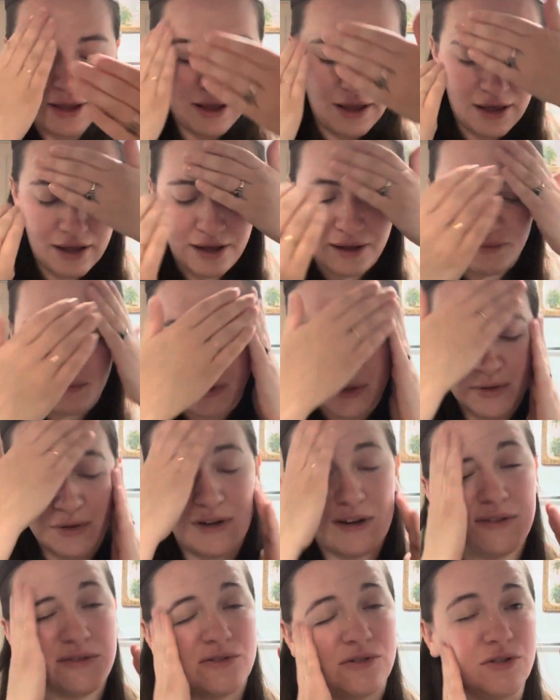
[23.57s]
um, to go
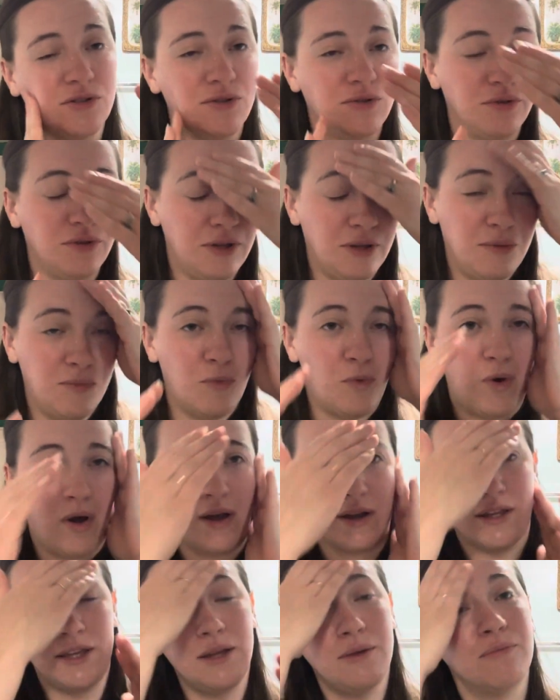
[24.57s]
down to the
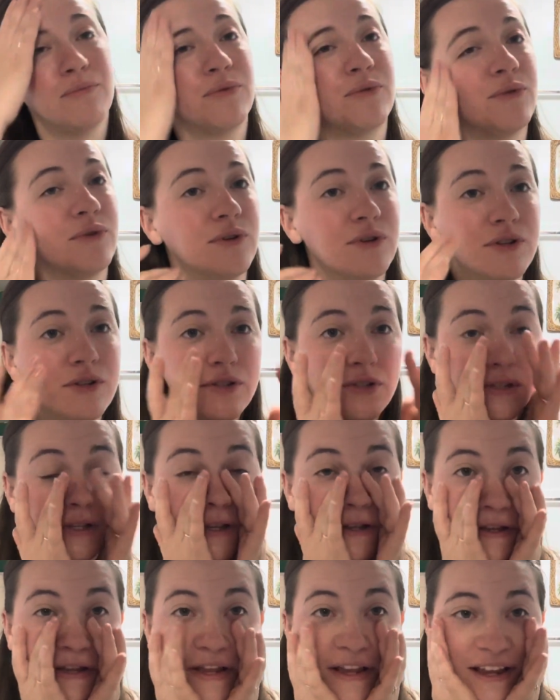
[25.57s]
Milwaukee Brewers
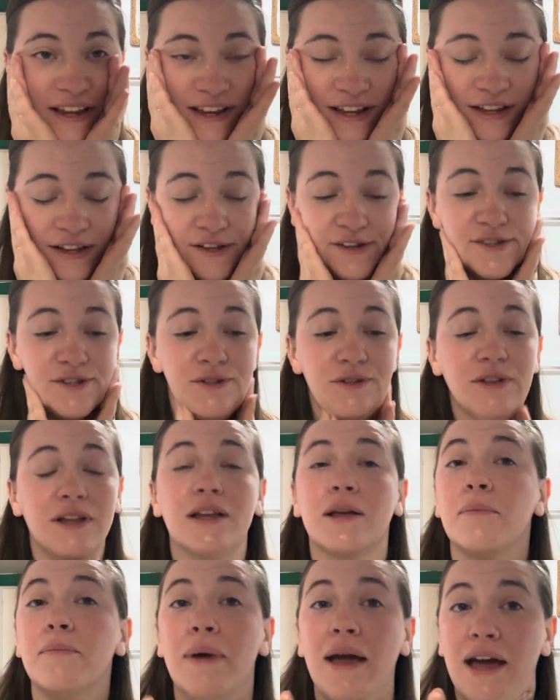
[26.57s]
and do like
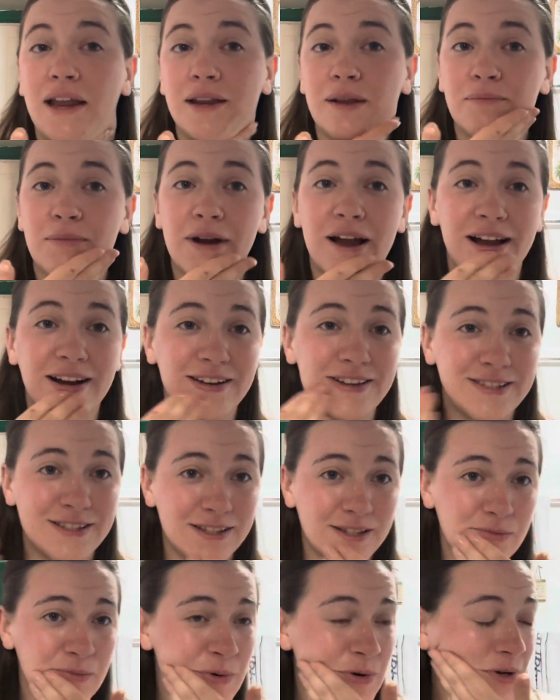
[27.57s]
a batting practice this
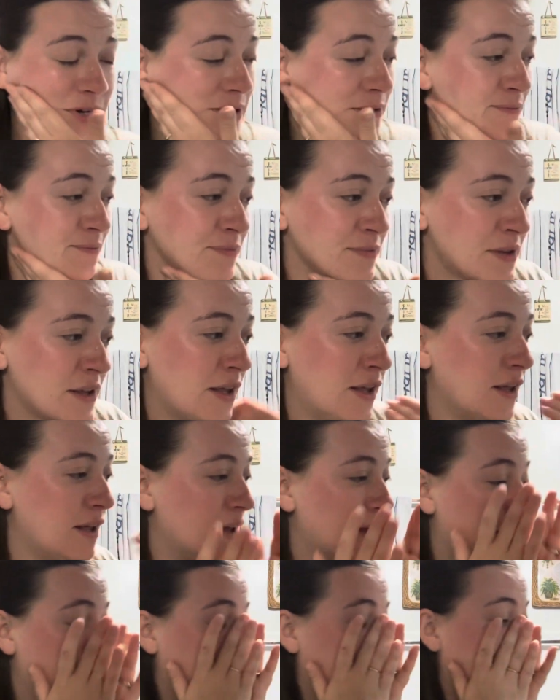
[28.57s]
morning.
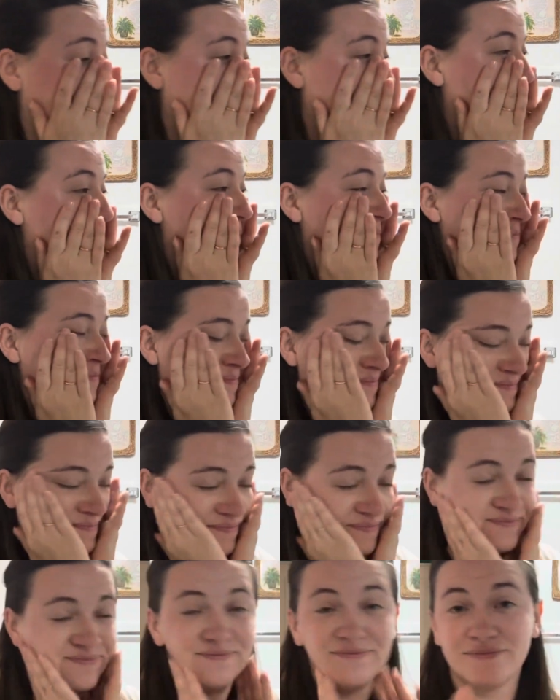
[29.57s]
Um,
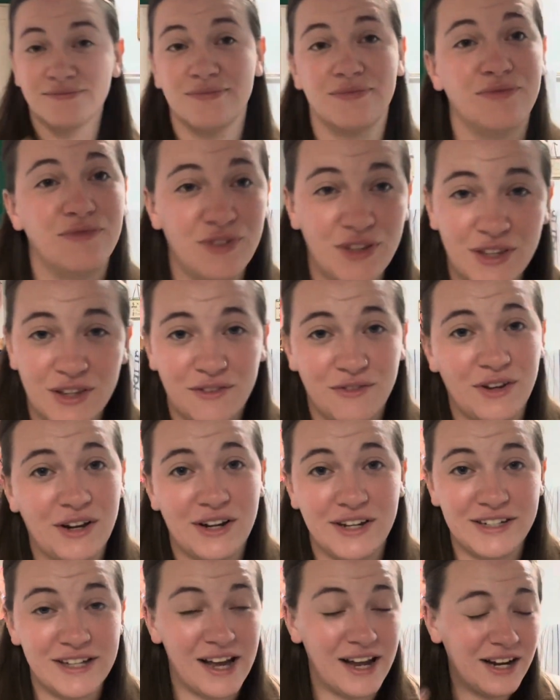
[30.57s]
I'm feeling very
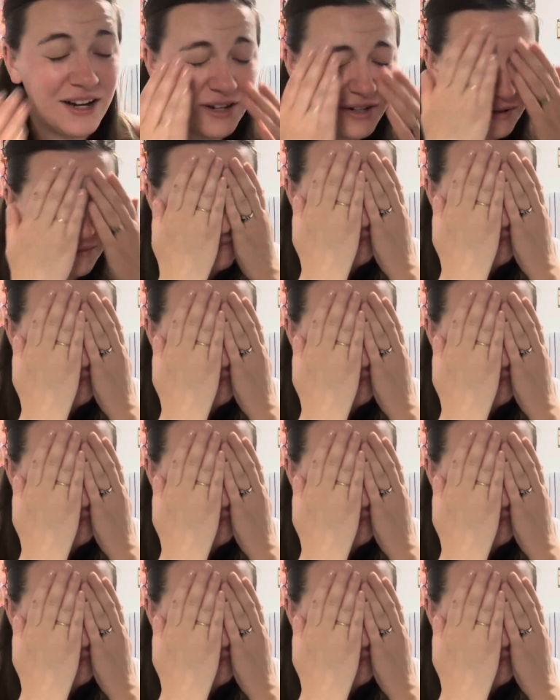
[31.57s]
tired,